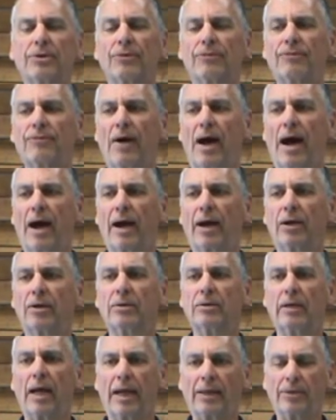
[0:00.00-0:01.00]
to
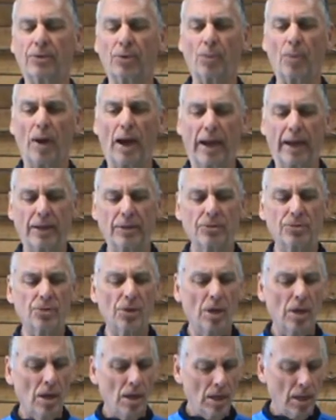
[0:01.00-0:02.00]
fire at the range.